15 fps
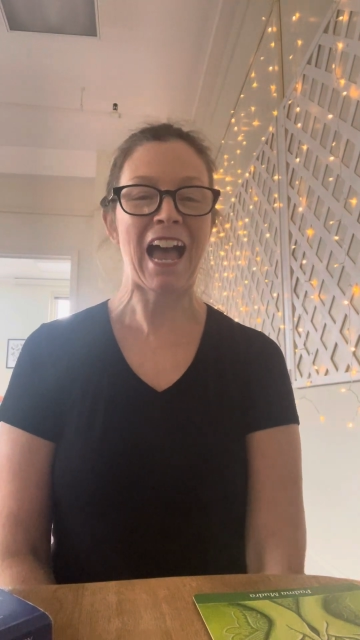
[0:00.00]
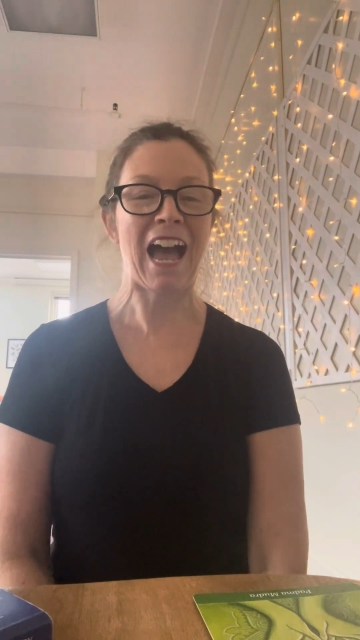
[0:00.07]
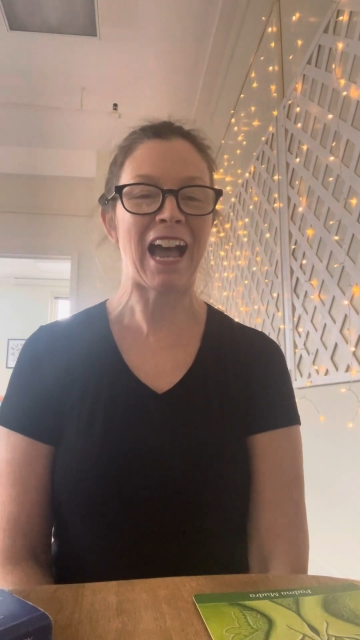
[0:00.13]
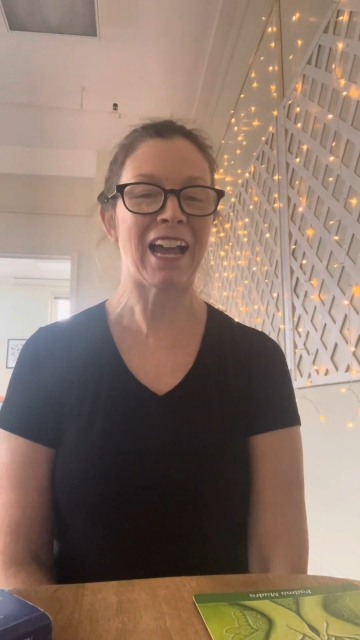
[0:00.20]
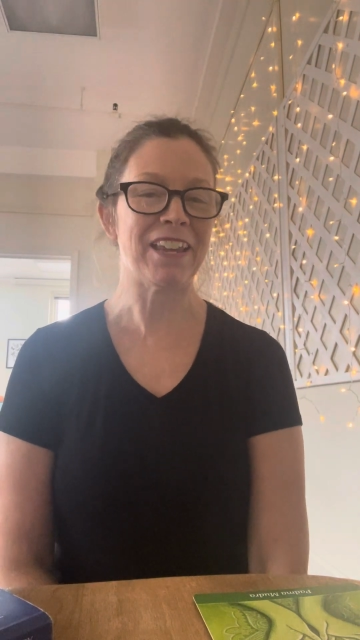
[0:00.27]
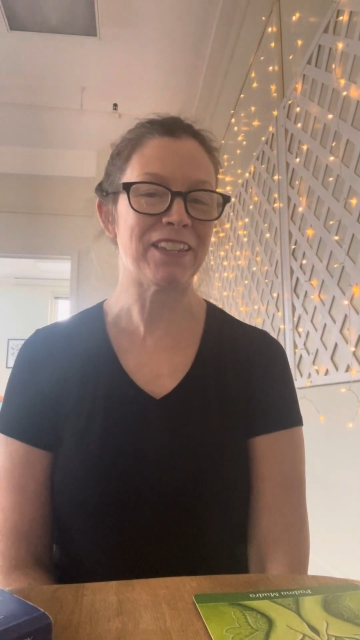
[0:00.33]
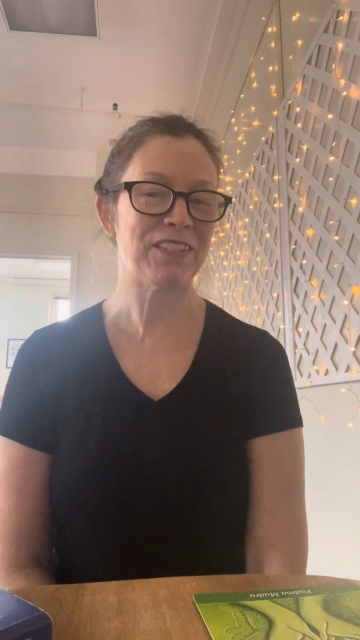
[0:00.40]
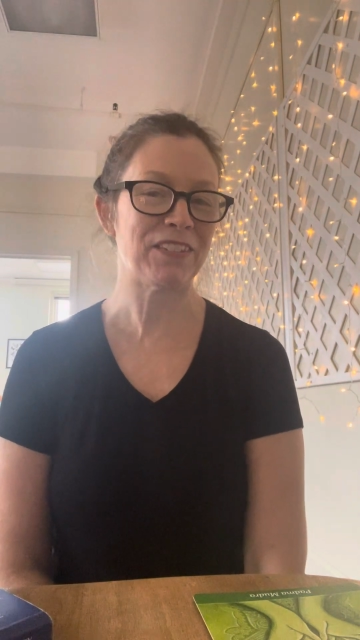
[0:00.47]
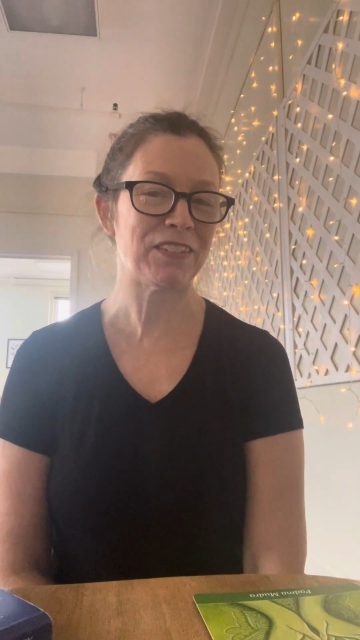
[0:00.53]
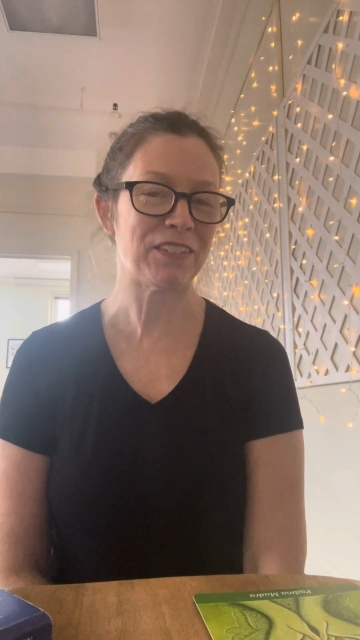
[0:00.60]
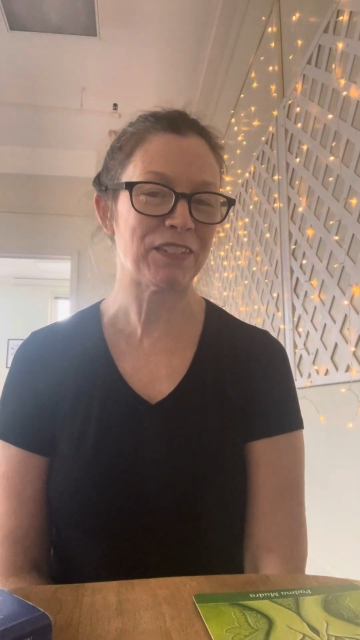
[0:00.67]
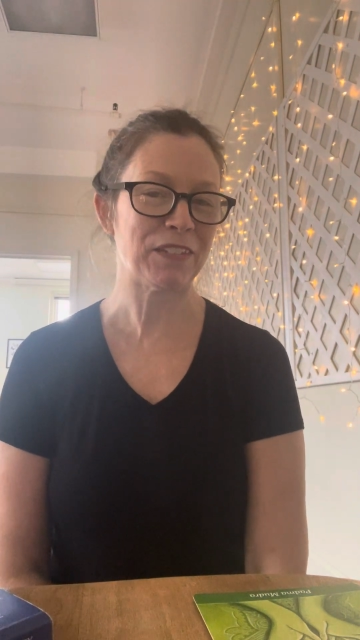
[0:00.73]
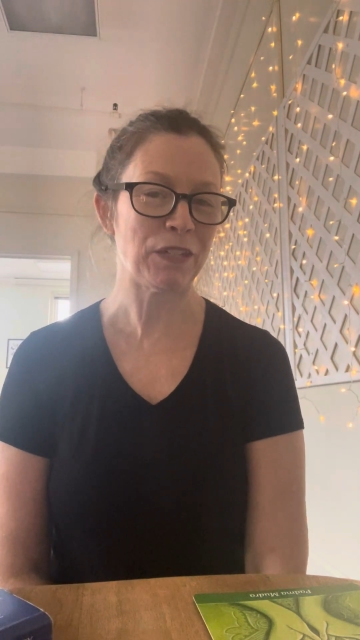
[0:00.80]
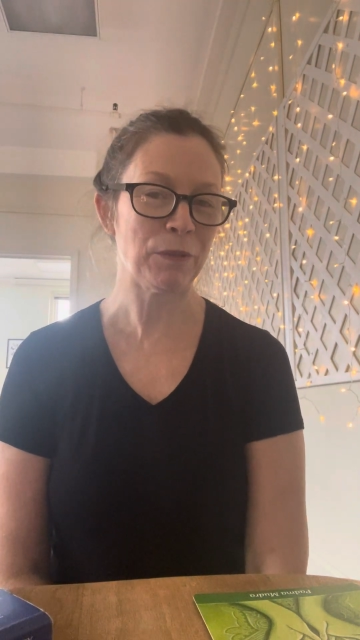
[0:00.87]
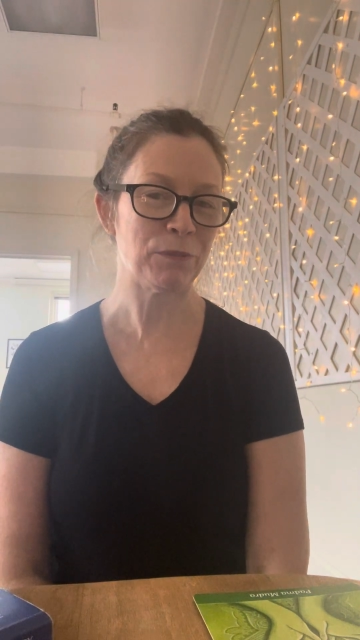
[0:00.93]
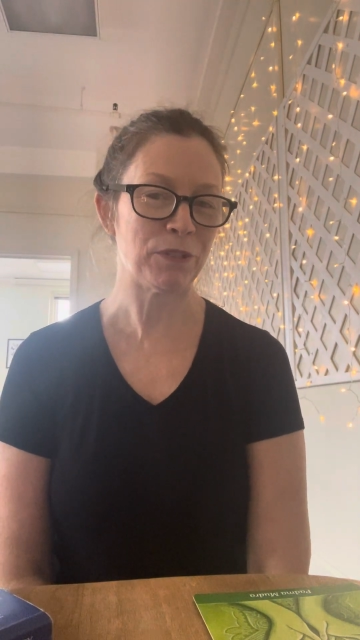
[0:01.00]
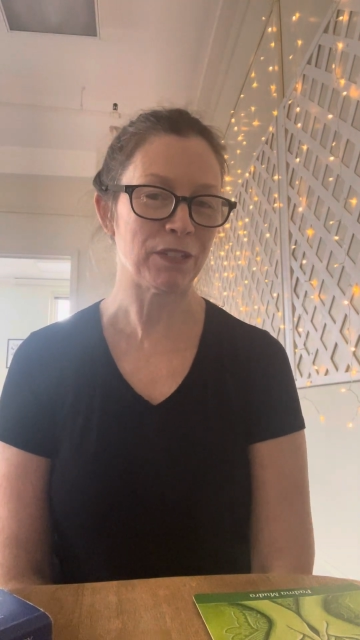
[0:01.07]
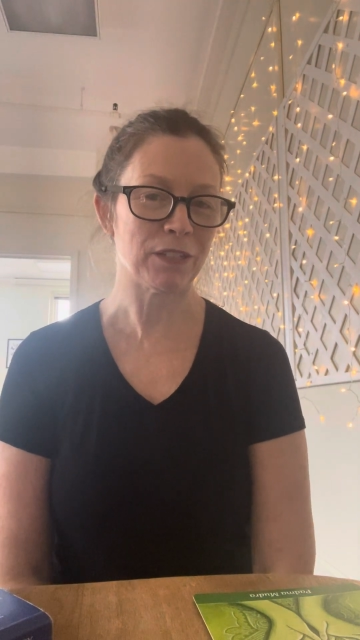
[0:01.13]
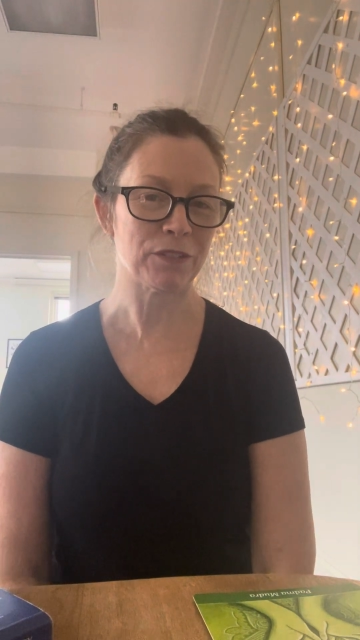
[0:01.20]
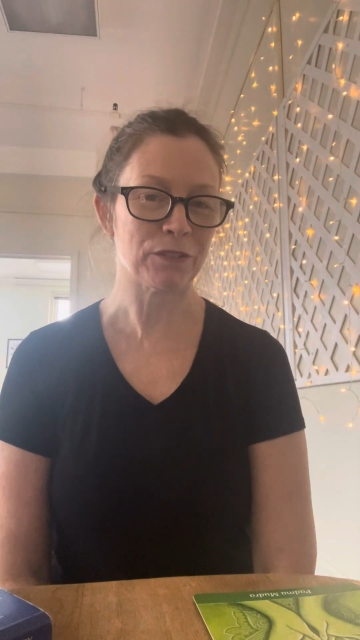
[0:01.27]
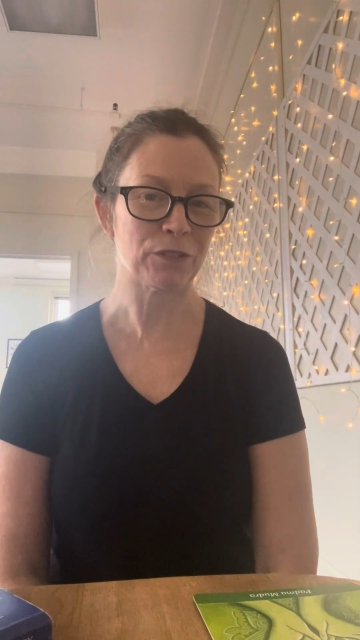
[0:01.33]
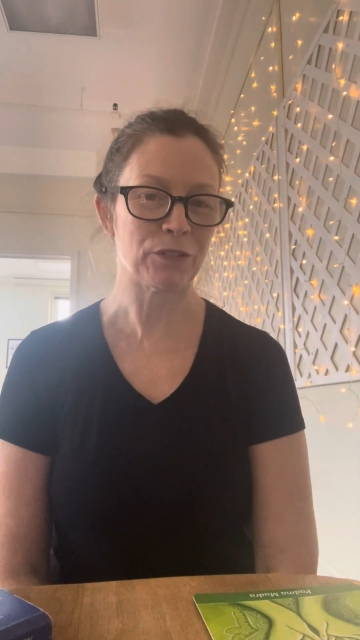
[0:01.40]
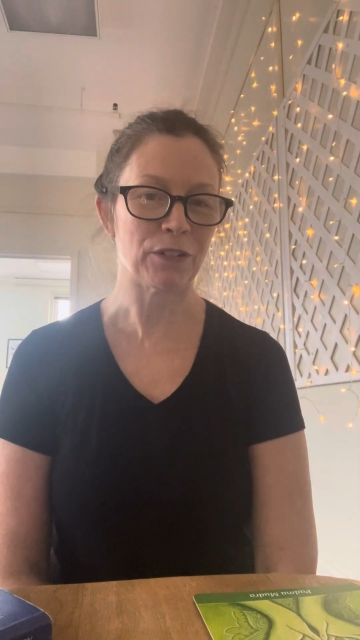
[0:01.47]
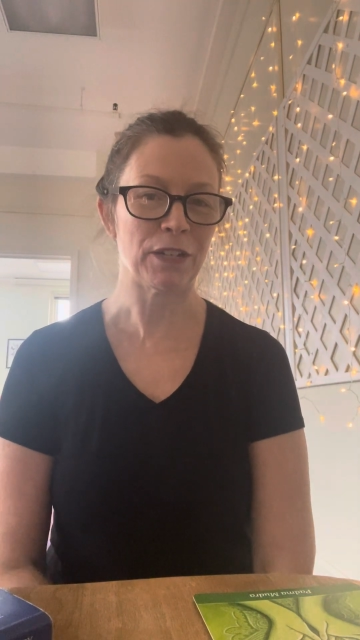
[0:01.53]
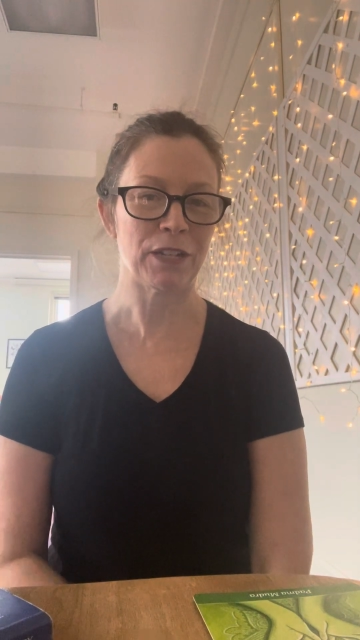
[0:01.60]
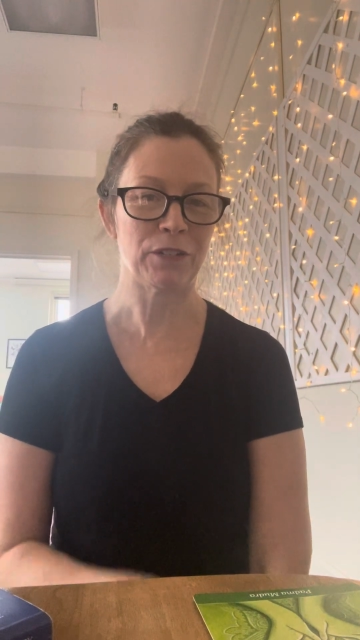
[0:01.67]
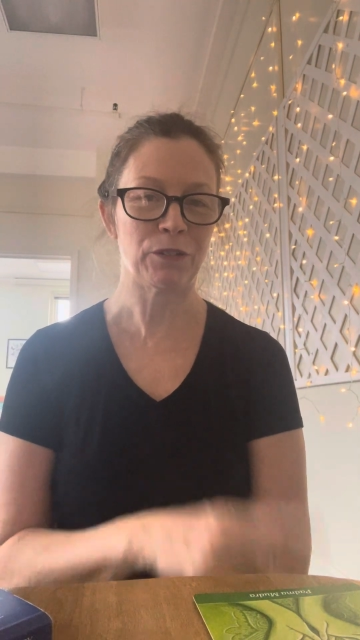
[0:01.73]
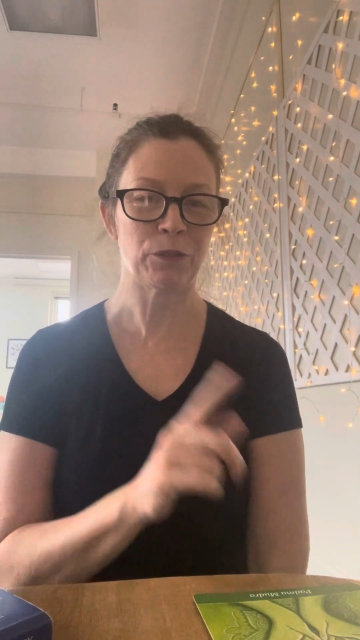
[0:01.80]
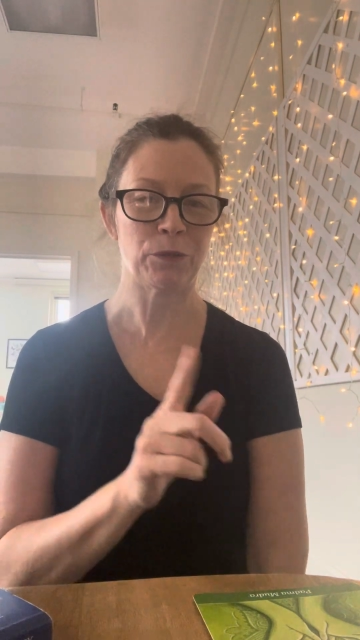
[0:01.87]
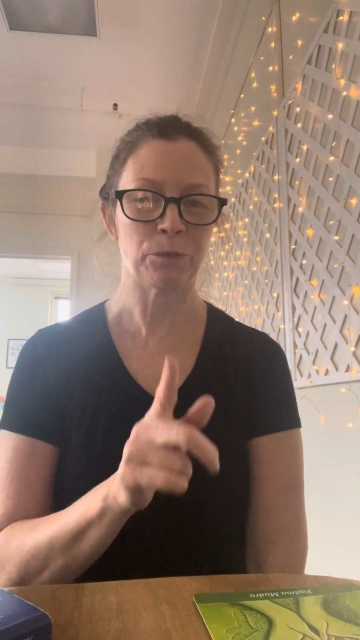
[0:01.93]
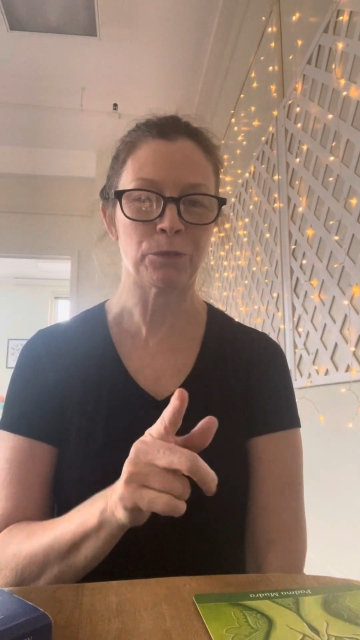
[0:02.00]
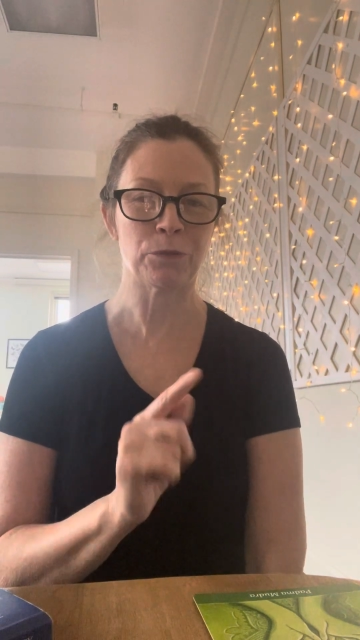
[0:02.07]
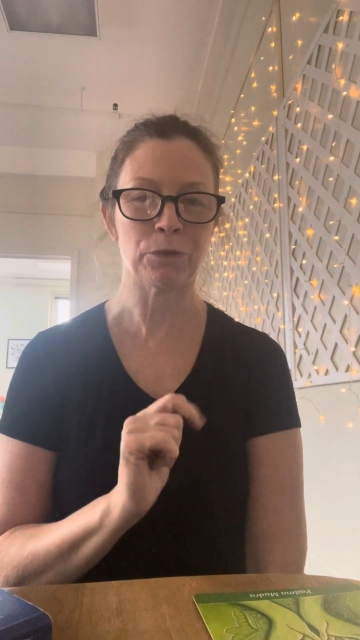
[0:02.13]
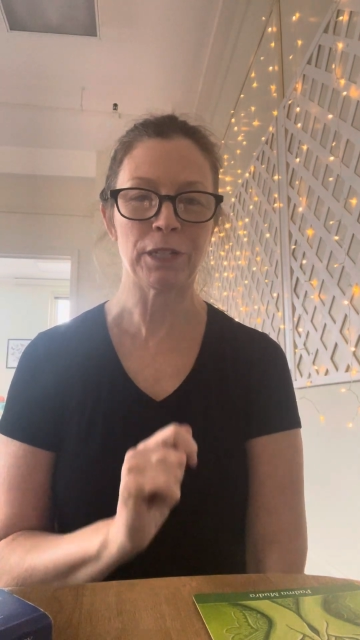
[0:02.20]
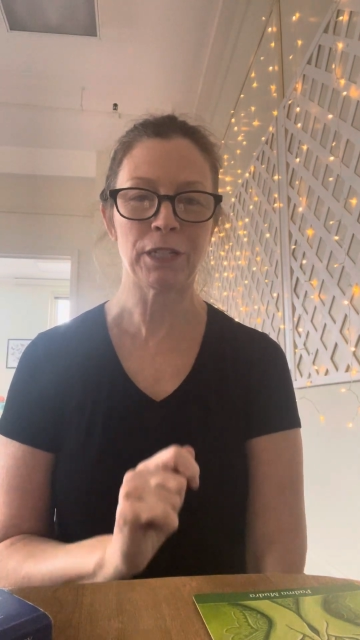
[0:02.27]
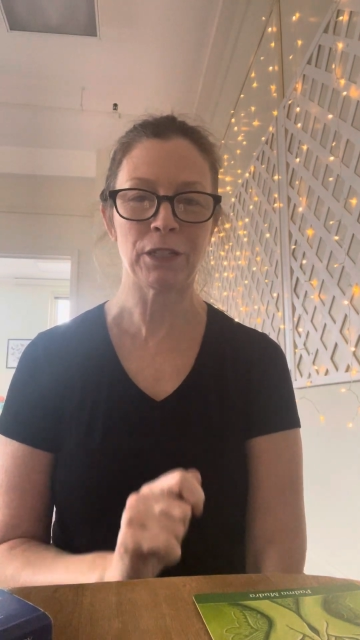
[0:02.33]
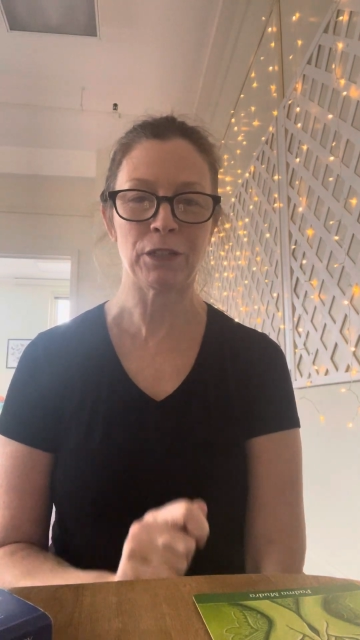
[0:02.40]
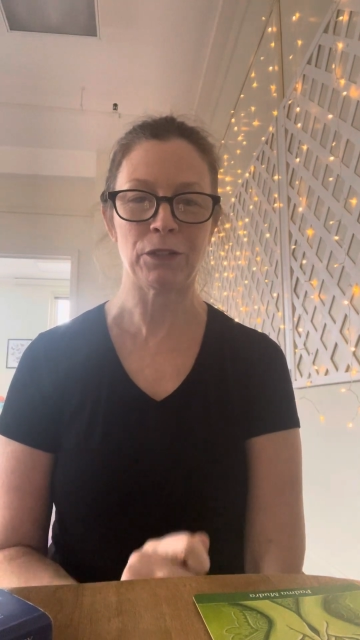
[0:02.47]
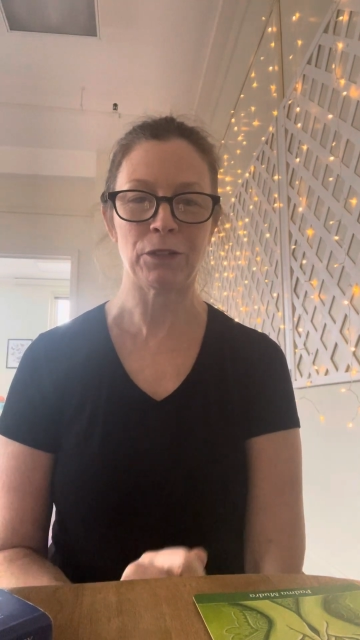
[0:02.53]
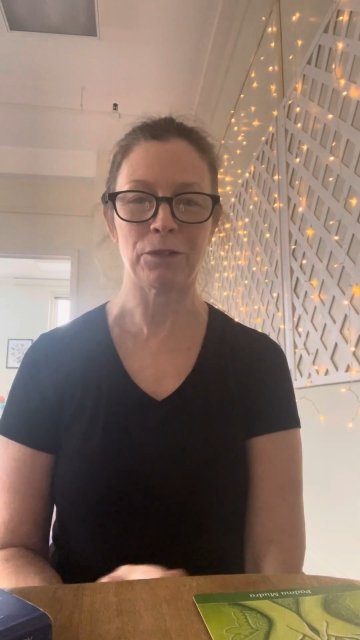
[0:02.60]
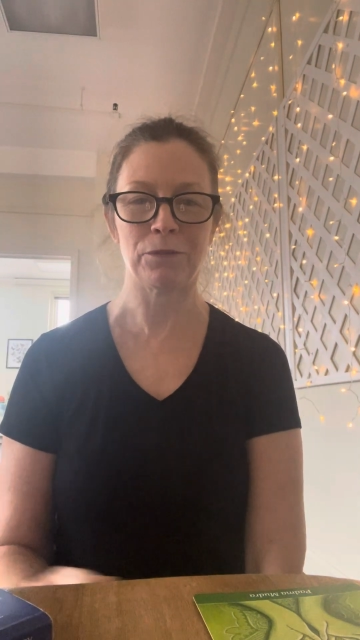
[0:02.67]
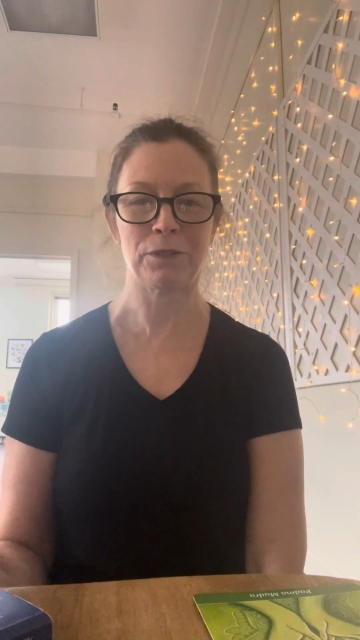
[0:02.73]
I skipped yesterday to bring you